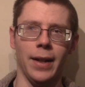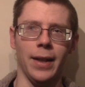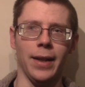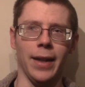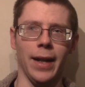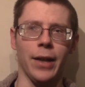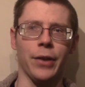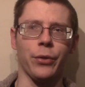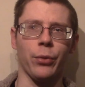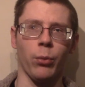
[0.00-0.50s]

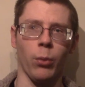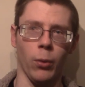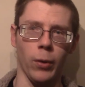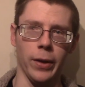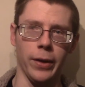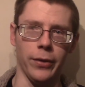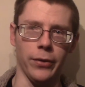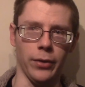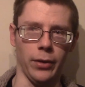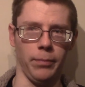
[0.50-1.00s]
That's
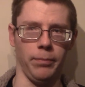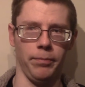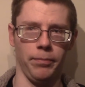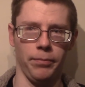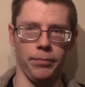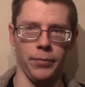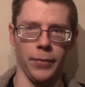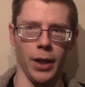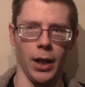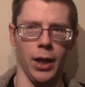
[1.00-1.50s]
worrisome.
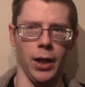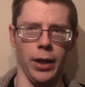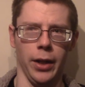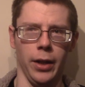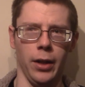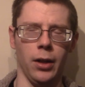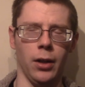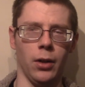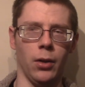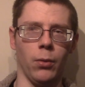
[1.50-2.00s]

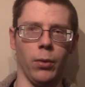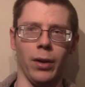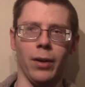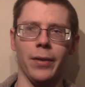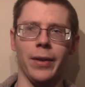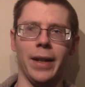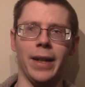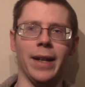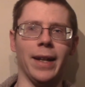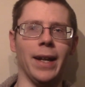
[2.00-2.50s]
Where are
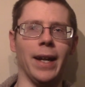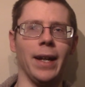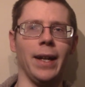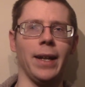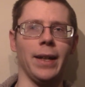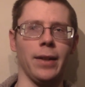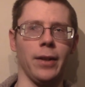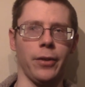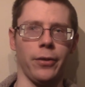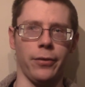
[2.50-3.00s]
they
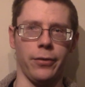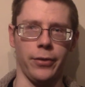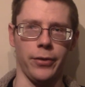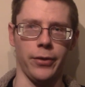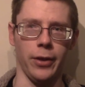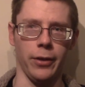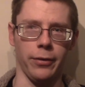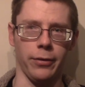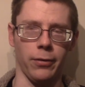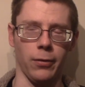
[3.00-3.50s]
getting this
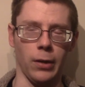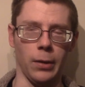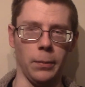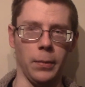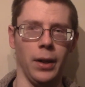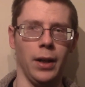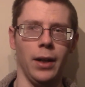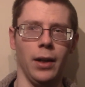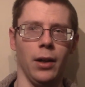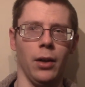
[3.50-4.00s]
stuff from?
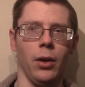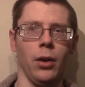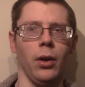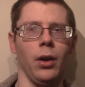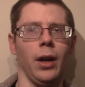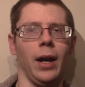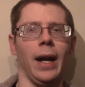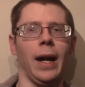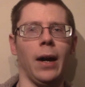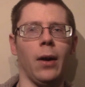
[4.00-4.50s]

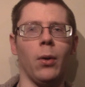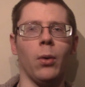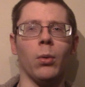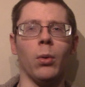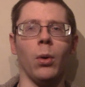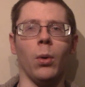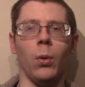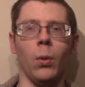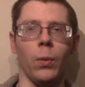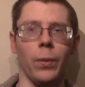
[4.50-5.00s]
How
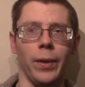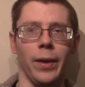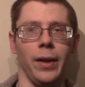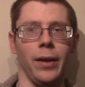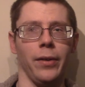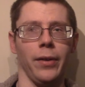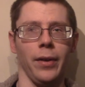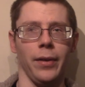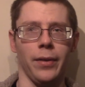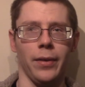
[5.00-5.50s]
old
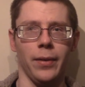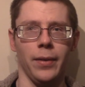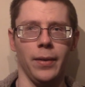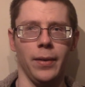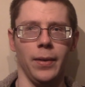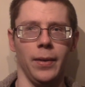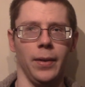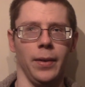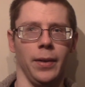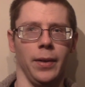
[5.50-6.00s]
is it?
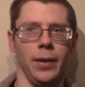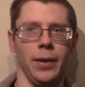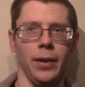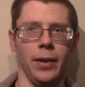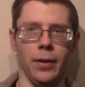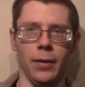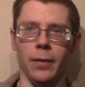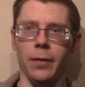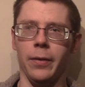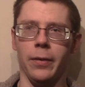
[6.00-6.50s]

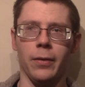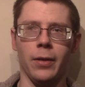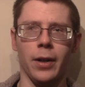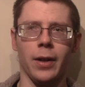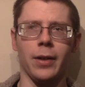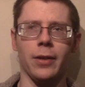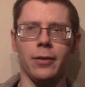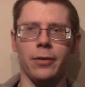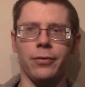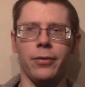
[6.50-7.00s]
You're not
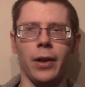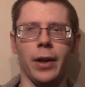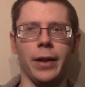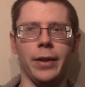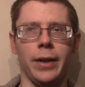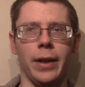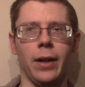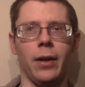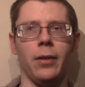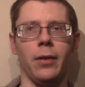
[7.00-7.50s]
going to
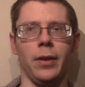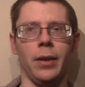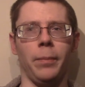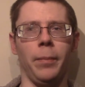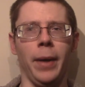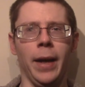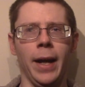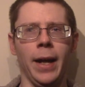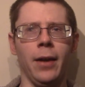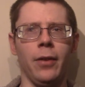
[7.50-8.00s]
find out on the
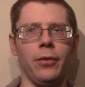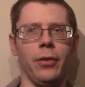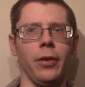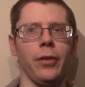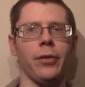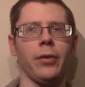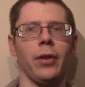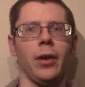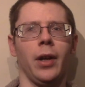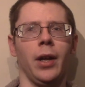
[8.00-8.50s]

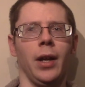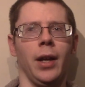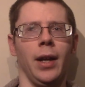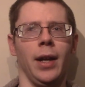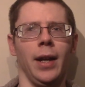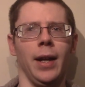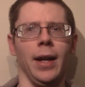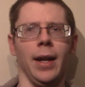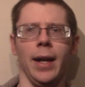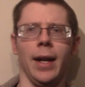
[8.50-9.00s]
pages,
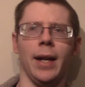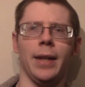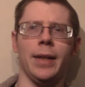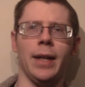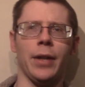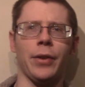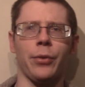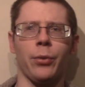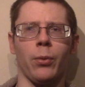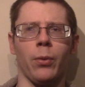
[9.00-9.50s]
and
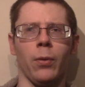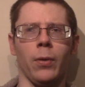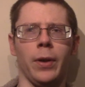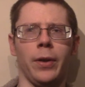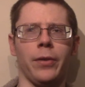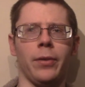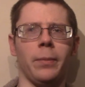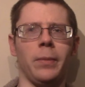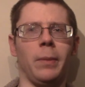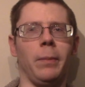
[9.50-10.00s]
that's
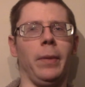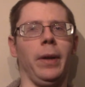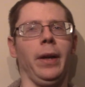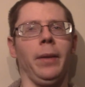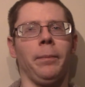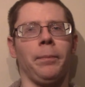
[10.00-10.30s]
worrisome to me.